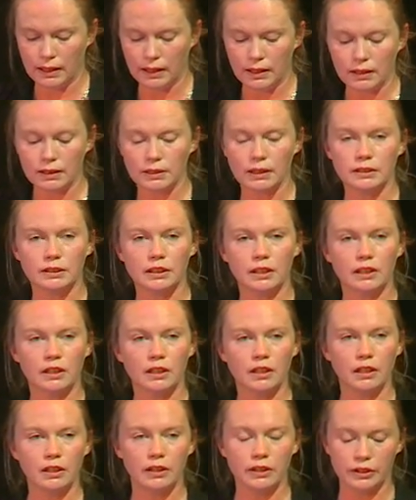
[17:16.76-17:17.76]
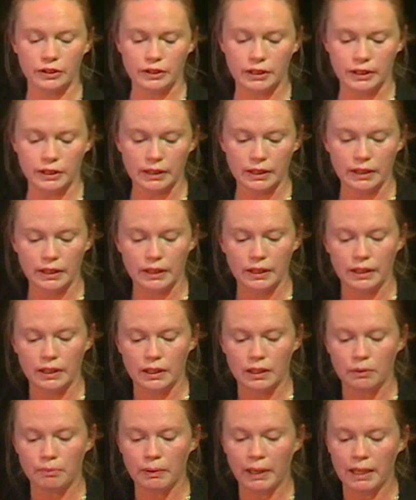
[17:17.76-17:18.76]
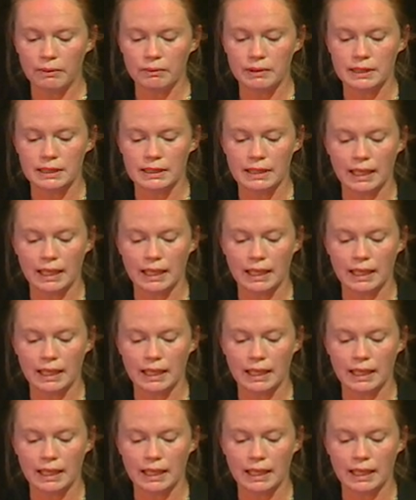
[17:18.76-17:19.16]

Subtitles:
So to conclude, the payments